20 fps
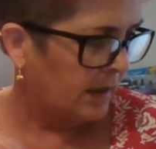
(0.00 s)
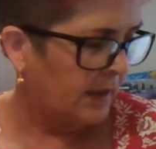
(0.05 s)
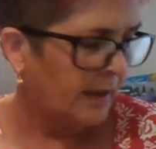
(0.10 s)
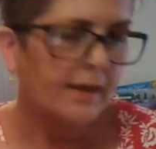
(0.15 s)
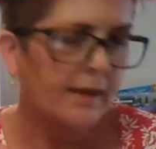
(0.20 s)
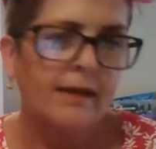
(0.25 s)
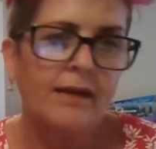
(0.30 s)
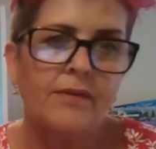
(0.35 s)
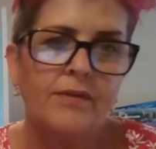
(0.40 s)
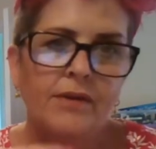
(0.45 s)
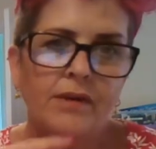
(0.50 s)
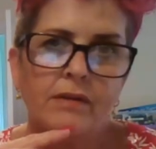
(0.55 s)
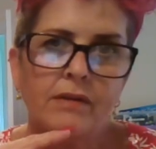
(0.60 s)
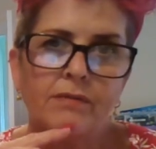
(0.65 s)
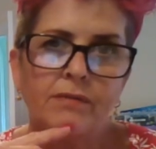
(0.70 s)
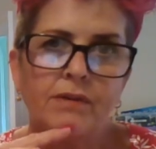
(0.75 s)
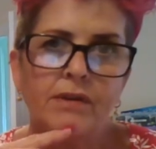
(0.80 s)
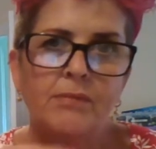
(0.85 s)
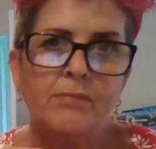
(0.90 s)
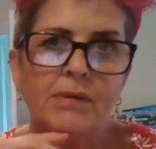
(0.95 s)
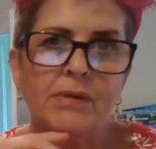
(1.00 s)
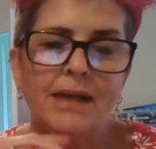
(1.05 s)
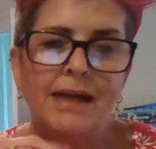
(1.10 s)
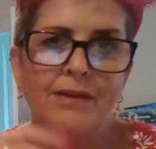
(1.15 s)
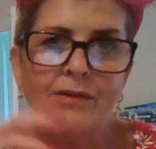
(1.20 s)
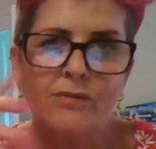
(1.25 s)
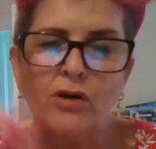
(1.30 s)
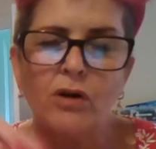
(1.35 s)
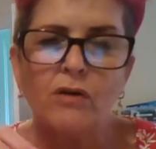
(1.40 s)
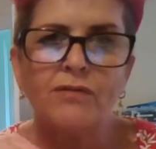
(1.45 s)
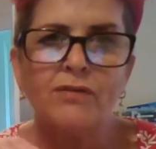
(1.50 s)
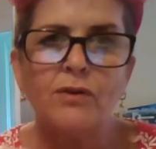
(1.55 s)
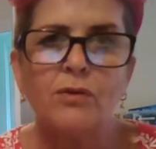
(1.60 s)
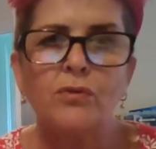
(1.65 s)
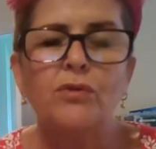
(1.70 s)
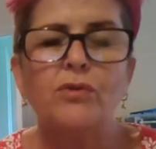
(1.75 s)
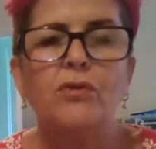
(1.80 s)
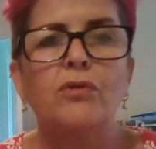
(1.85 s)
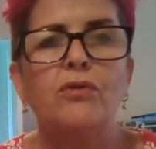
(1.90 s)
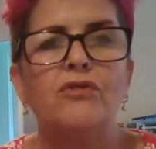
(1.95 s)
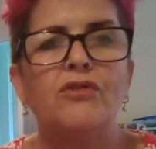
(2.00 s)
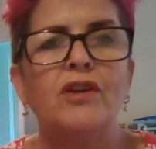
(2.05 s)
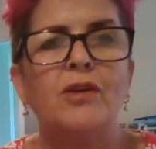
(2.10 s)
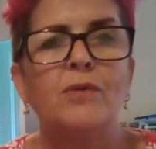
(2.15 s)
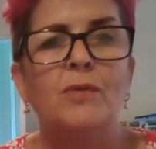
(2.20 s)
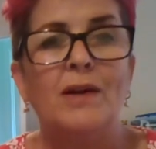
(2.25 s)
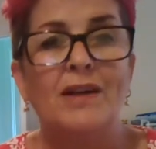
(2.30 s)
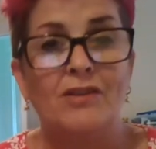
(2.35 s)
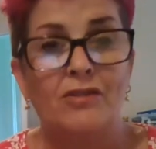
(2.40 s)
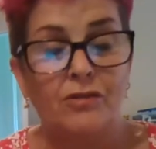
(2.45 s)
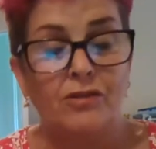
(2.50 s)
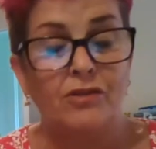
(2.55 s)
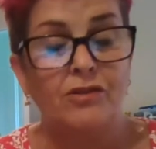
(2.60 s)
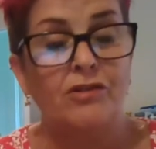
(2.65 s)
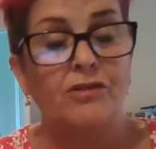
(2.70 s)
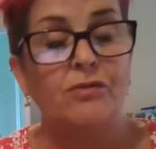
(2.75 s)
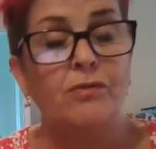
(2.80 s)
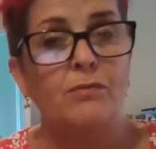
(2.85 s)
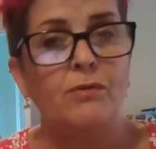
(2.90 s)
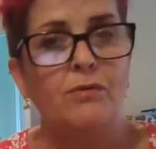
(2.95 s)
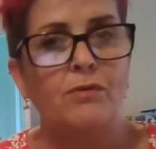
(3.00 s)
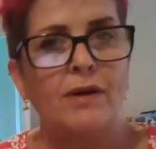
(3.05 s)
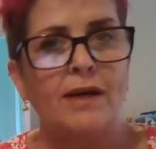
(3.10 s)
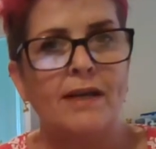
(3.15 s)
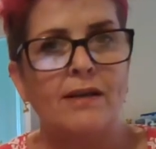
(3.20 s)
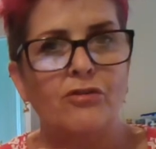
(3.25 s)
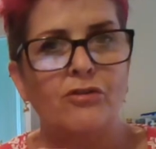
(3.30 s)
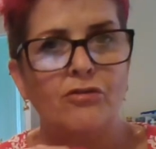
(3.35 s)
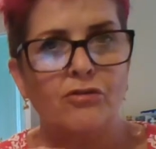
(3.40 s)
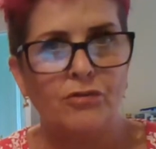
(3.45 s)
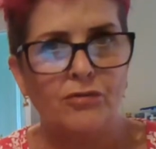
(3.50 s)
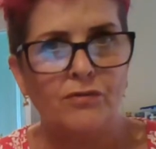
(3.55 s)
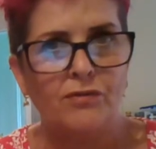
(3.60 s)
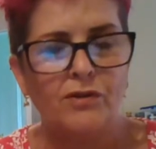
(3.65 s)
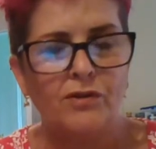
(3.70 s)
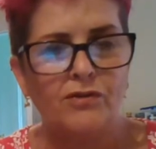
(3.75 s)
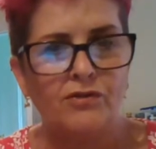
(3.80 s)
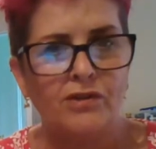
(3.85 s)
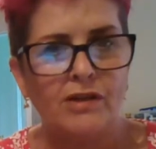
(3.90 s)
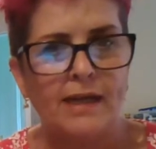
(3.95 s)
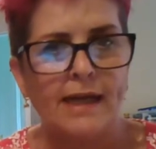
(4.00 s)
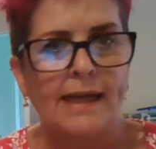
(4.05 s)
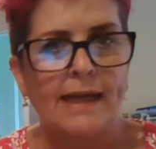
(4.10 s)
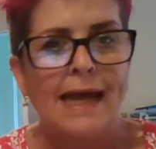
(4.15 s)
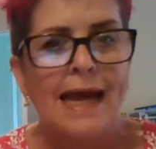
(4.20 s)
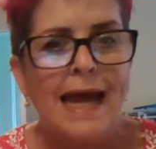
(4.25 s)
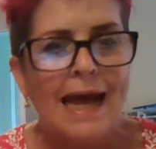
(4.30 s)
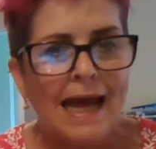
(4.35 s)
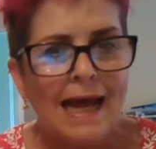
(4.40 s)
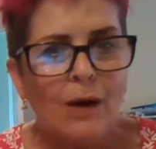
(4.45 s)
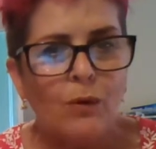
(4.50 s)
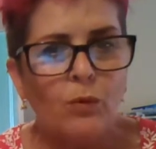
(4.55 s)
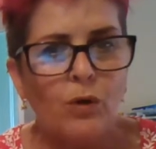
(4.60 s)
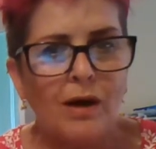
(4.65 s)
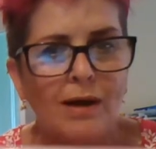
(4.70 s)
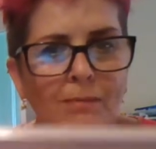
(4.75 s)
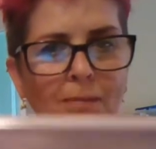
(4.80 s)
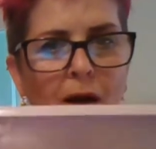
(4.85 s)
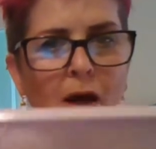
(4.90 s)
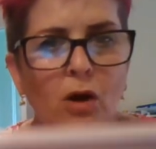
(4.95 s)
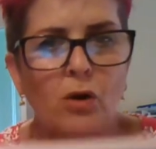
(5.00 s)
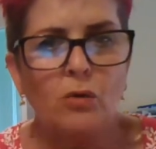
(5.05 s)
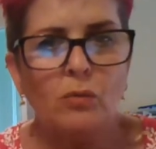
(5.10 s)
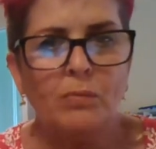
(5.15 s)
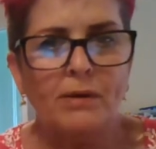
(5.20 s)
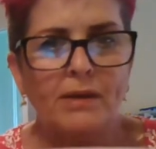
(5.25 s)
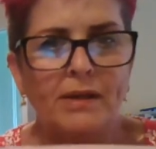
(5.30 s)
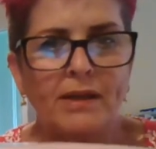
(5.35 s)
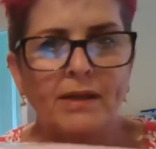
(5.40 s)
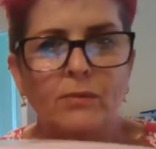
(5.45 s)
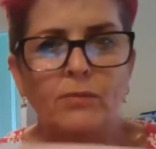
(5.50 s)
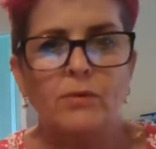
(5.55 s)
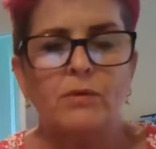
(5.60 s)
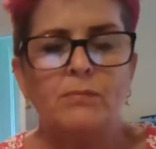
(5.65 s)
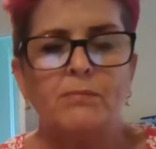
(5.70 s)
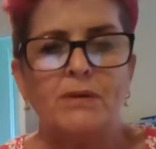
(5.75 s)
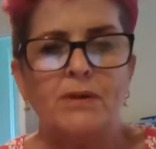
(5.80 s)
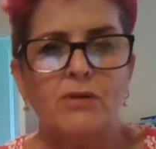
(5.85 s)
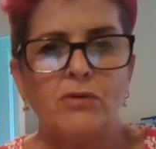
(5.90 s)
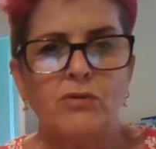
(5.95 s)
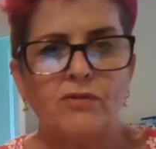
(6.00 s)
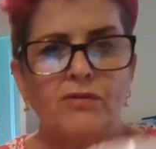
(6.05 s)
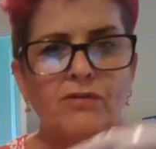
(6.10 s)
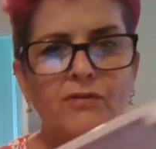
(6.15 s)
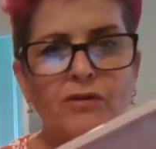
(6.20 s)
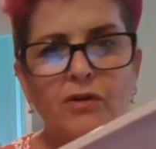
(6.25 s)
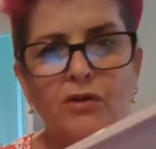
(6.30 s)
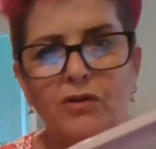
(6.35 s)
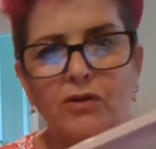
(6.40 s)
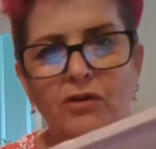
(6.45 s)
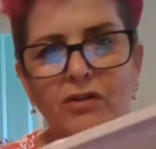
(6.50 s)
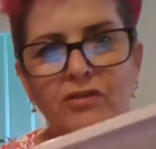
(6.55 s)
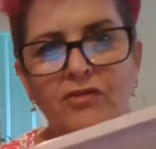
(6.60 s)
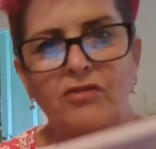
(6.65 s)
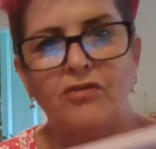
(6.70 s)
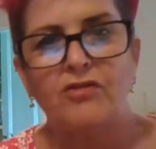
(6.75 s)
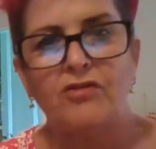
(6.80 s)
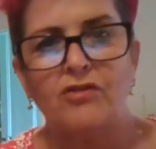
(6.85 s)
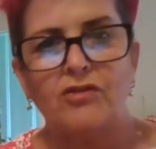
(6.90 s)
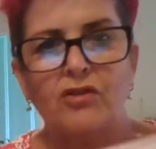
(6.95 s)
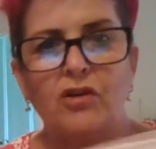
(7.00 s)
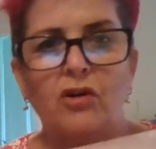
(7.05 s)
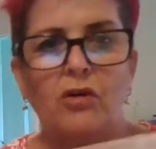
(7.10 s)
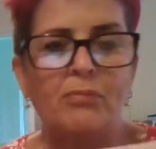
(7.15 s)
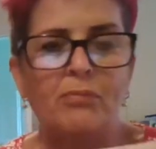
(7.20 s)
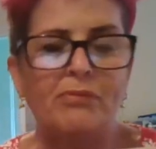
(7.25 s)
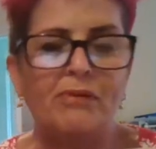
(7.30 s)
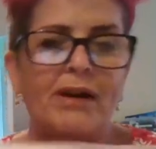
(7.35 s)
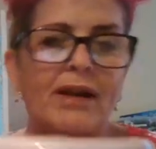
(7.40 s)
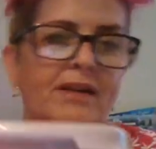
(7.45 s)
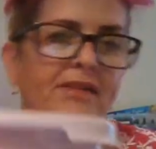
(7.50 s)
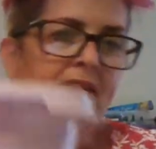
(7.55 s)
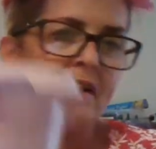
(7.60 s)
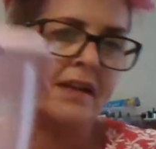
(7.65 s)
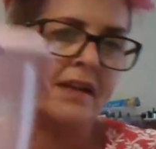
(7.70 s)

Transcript: Can't think if they have black. They've got a few colours anyway, so this is from the range, £2.49. What I'm hoping it will be good for is to store bread